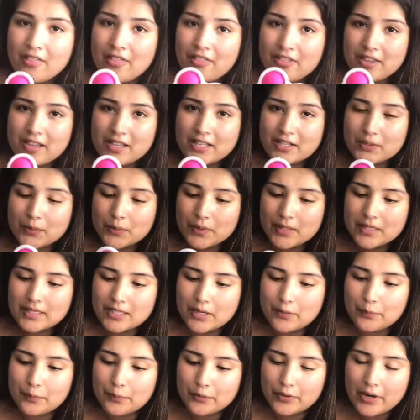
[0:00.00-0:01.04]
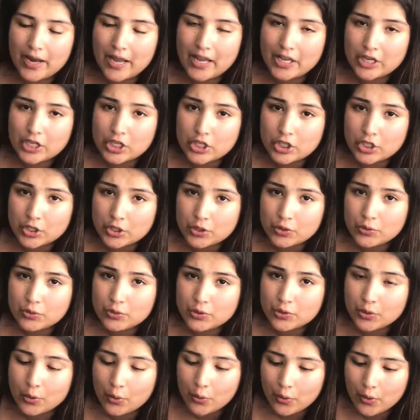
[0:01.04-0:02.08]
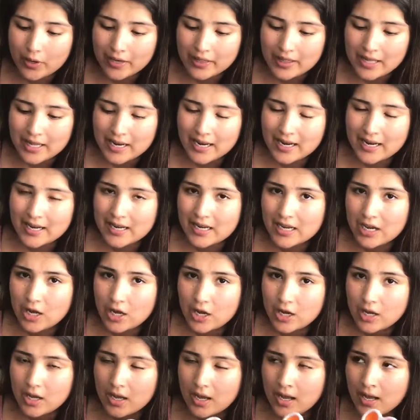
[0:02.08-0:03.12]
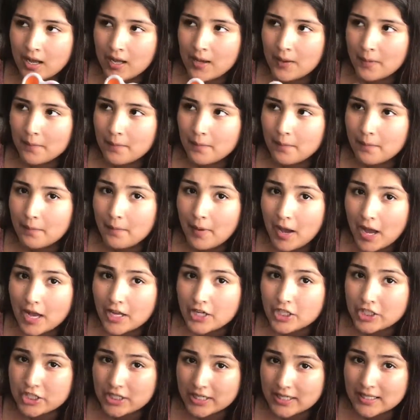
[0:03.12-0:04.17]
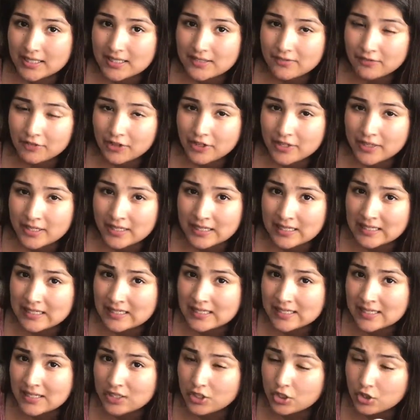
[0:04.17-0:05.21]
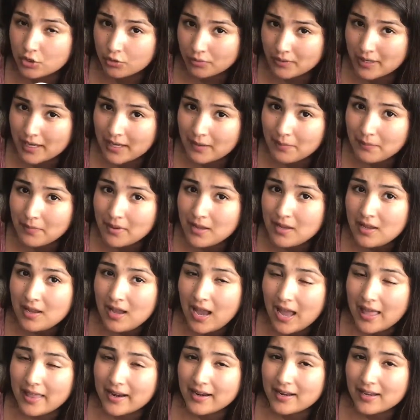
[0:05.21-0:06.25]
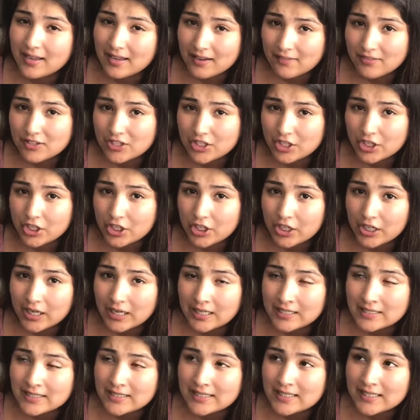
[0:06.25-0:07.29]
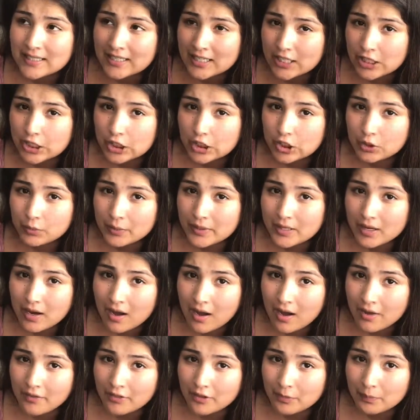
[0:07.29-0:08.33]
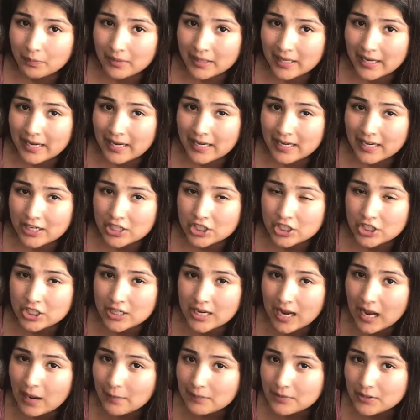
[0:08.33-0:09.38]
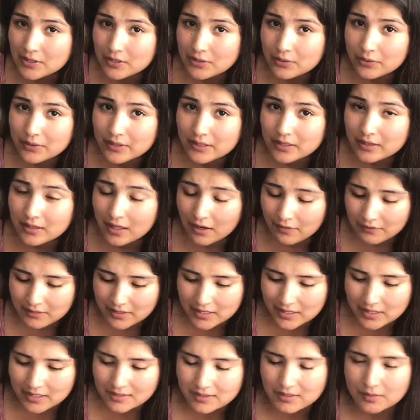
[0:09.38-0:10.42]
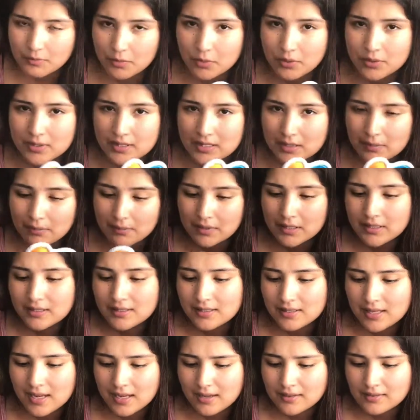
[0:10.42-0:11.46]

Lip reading: This was a brand new toy that I bought just for this trip. I didn't give it to her until we got on the plane and she absolutely loved it. It's the most simplest thing.